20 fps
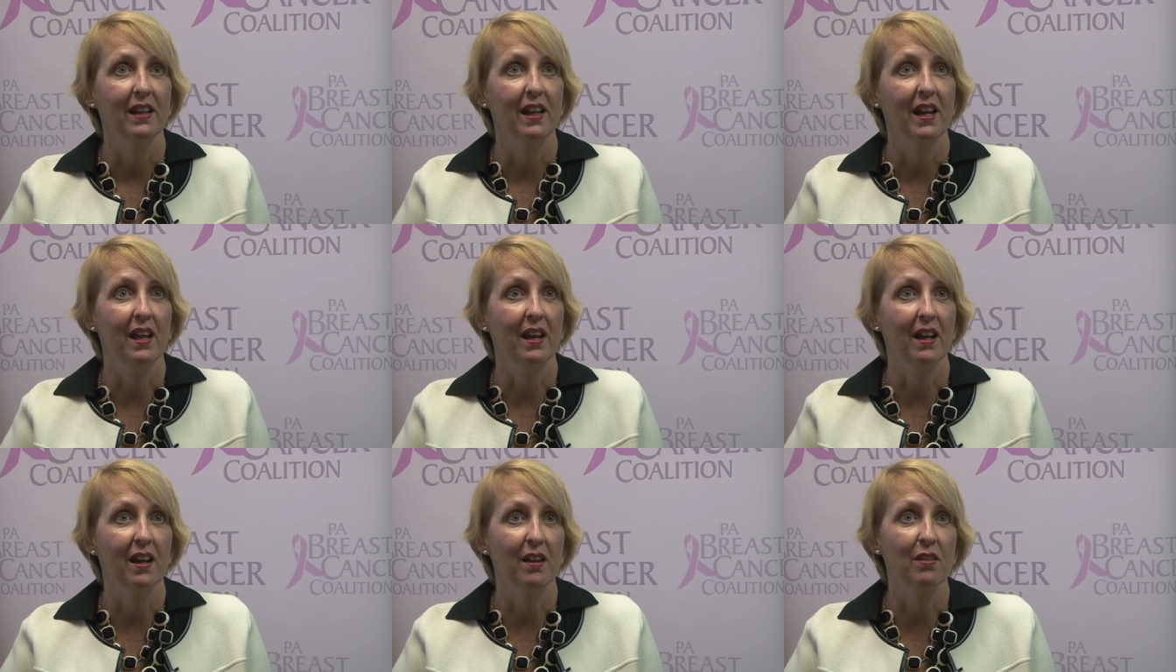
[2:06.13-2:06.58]

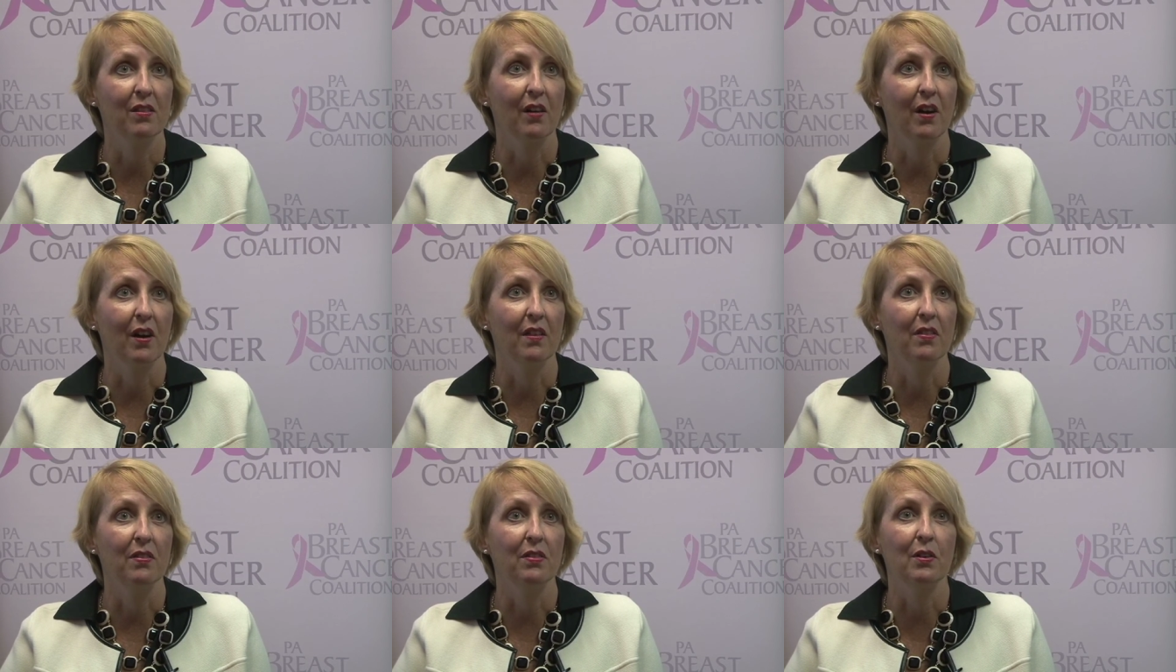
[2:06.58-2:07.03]
And I
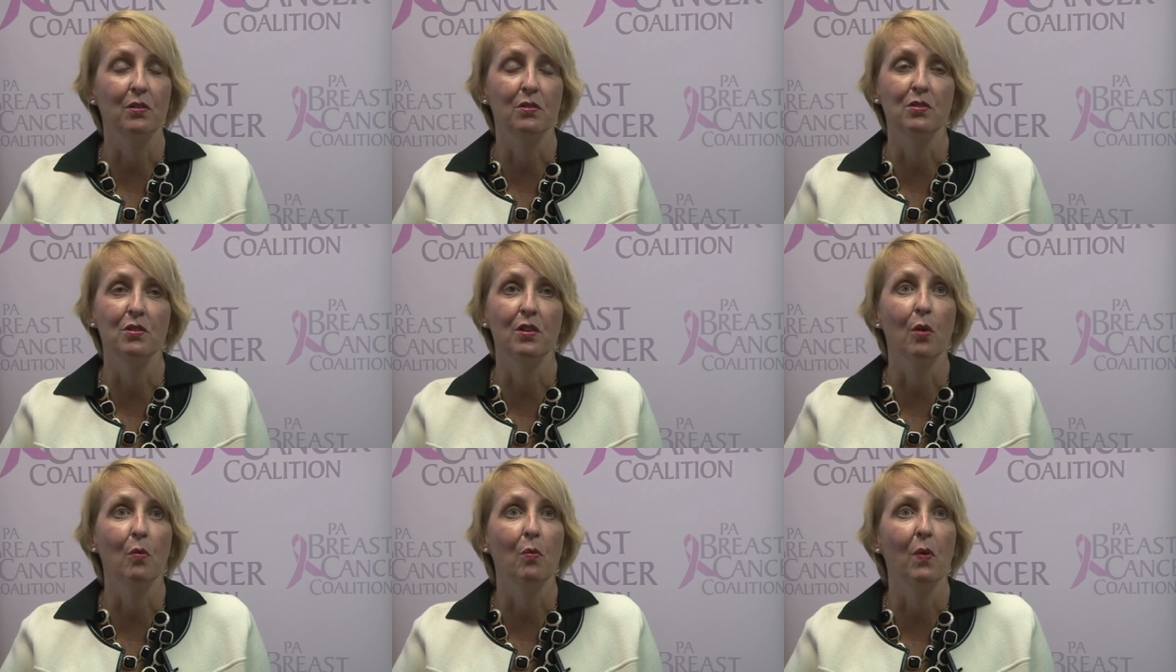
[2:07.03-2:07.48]
thought, there's
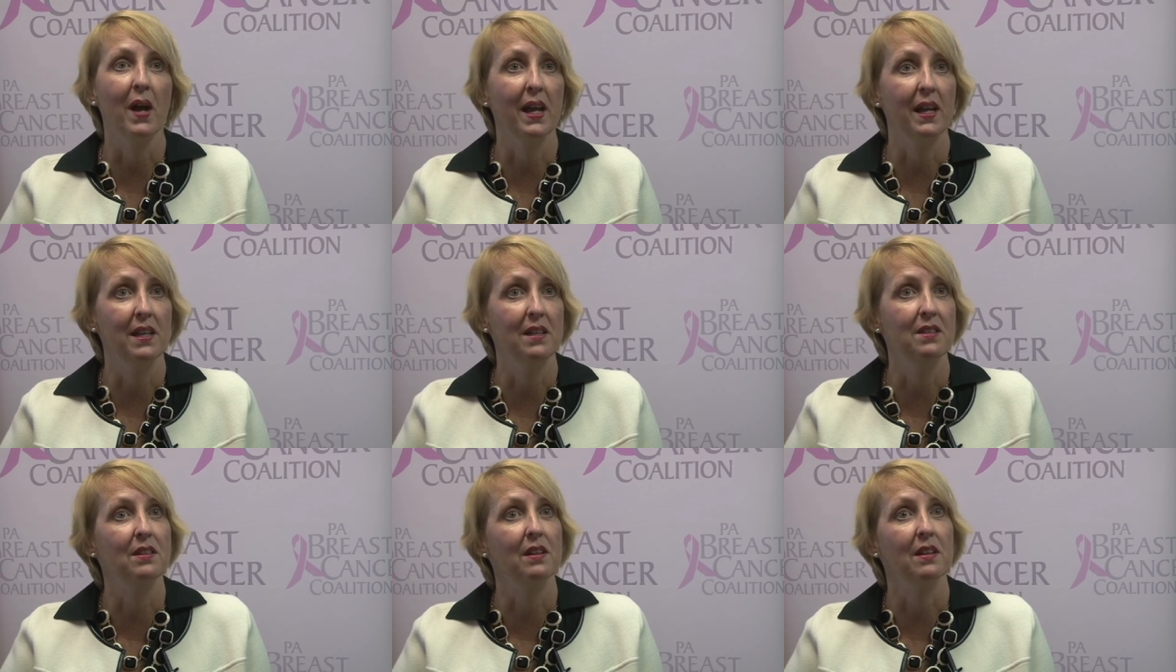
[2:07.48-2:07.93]
no way
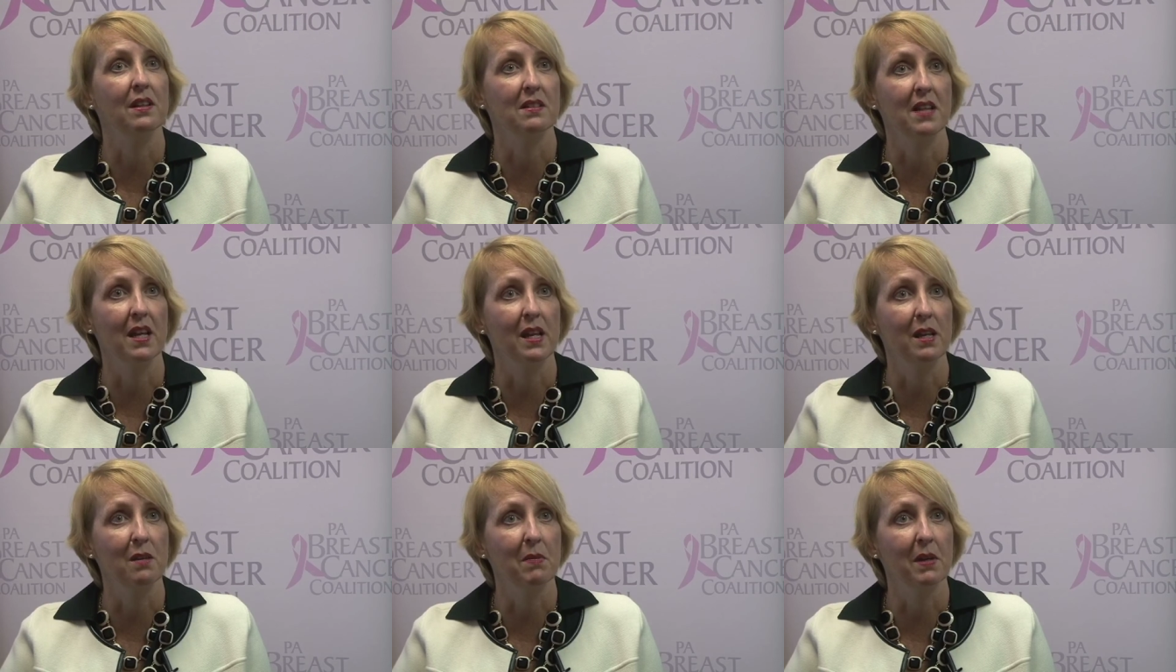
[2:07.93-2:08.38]
he's going to
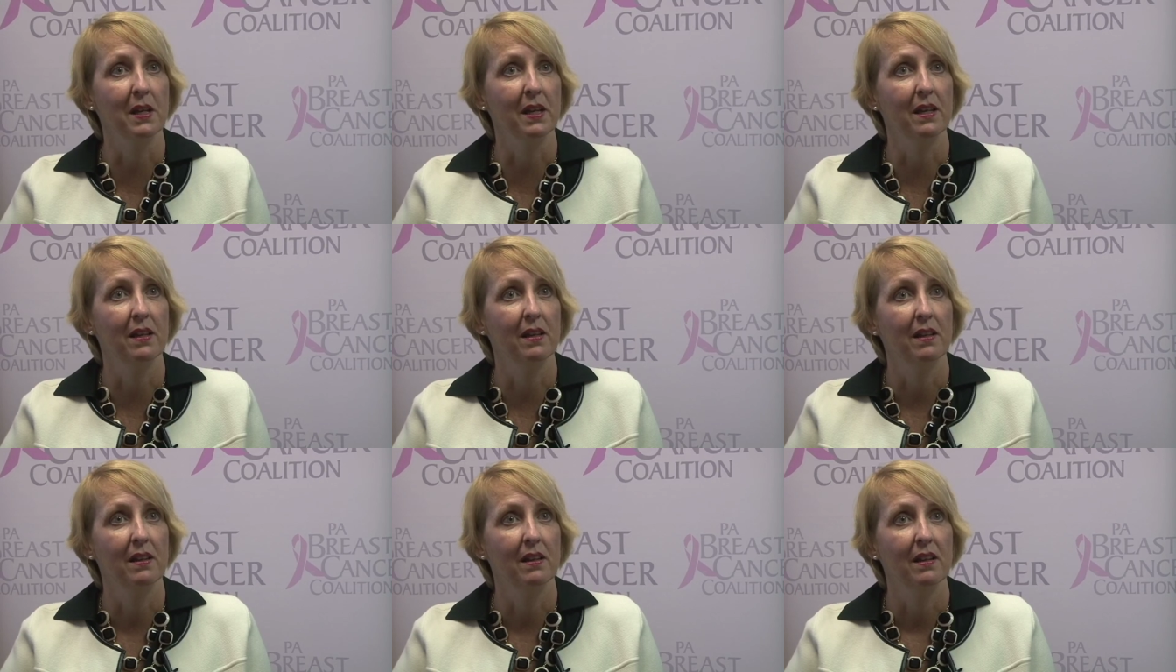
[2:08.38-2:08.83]
take me.
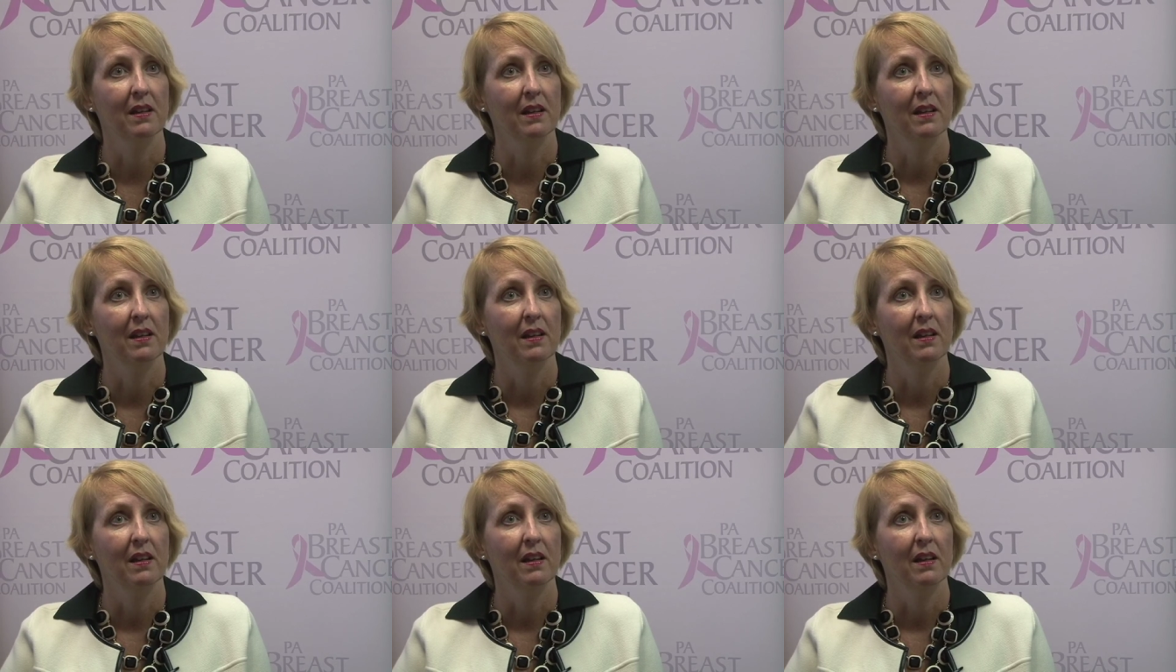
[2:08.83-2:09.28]

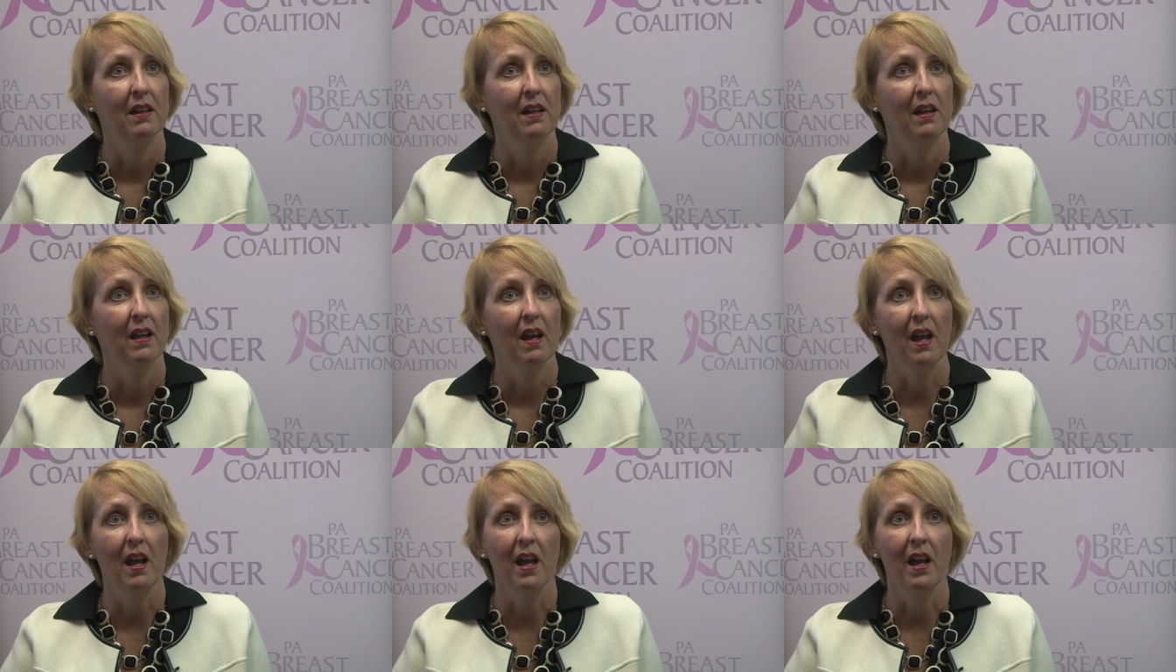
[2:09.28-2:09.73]

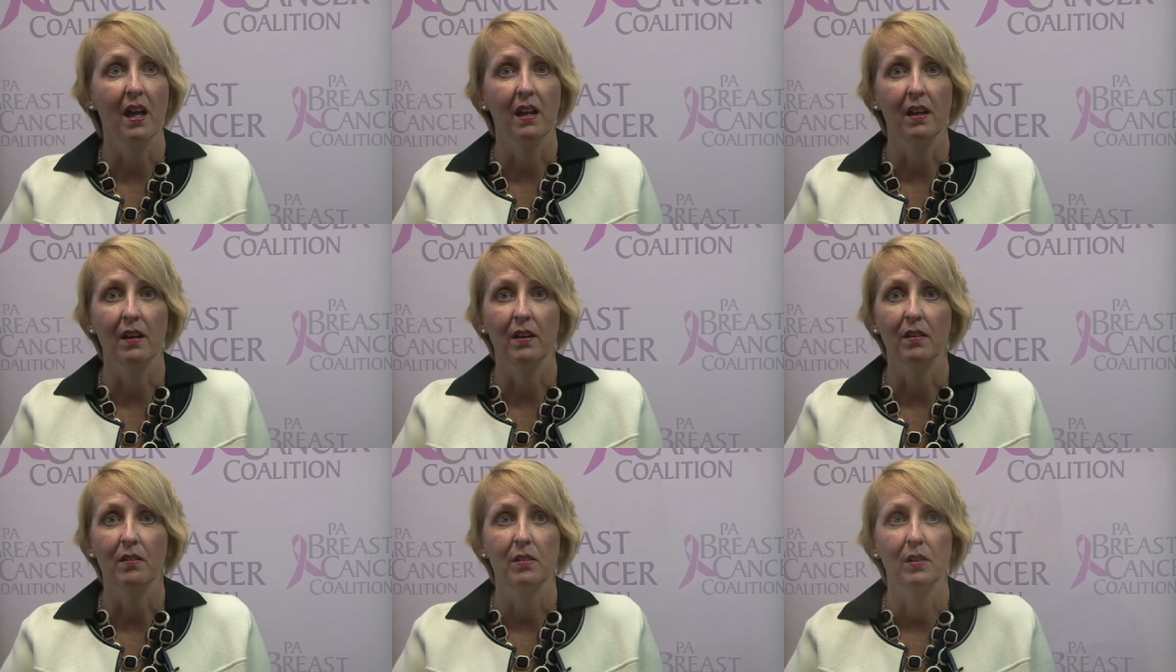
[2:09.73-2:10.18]

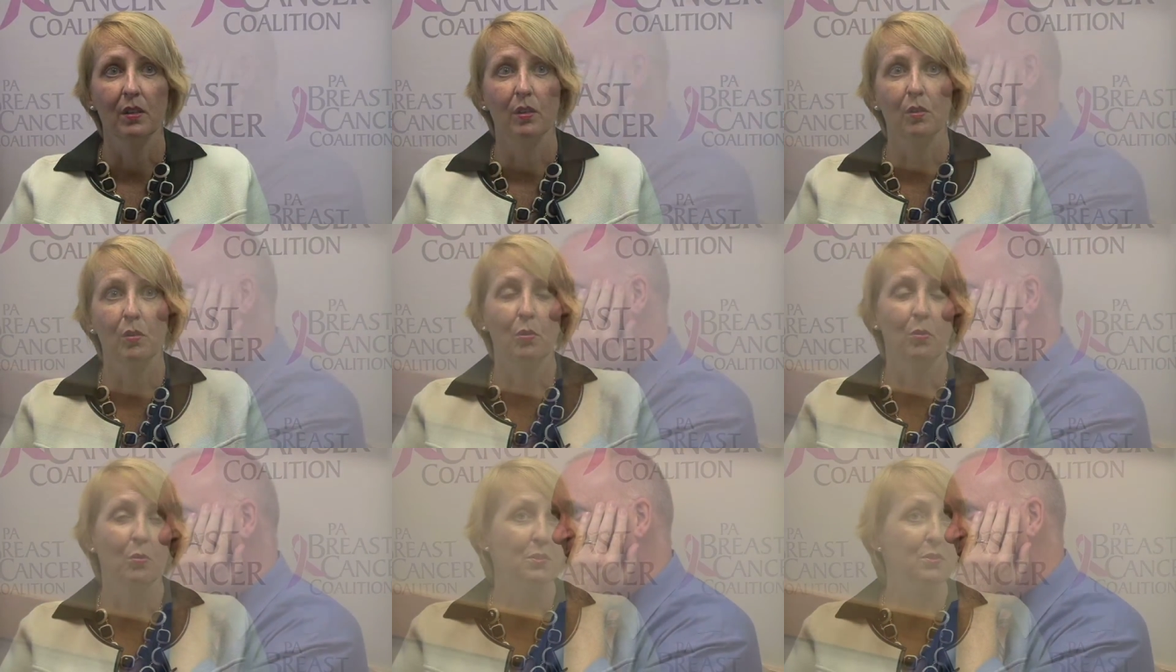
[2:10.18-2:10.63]
And
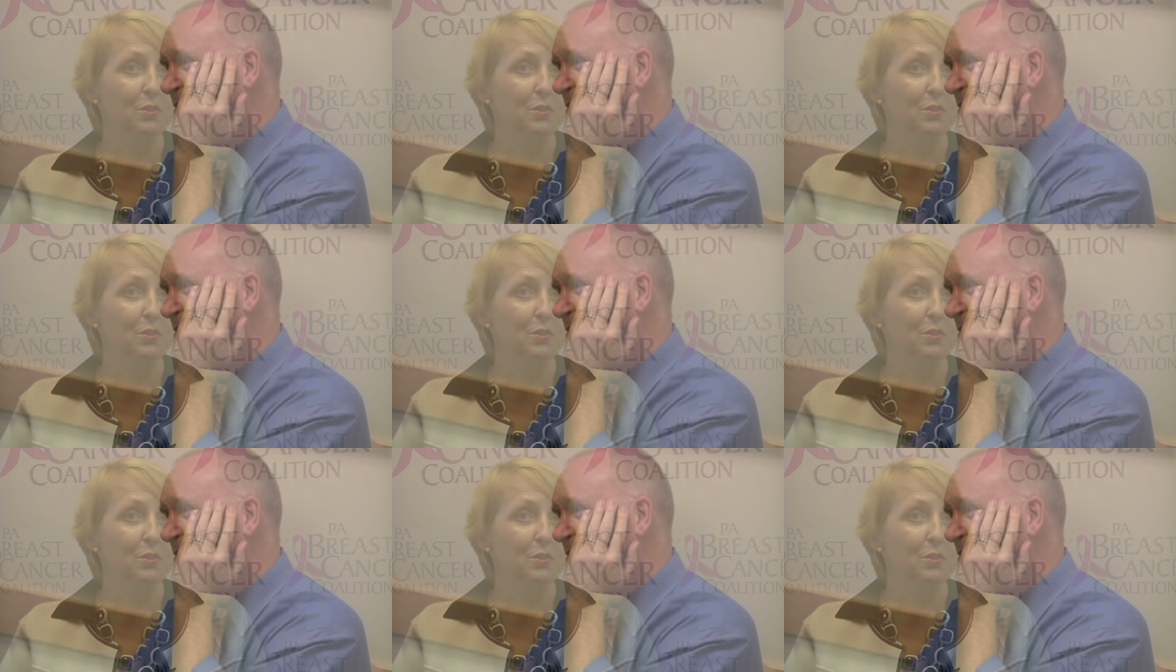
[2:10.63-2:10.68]
cool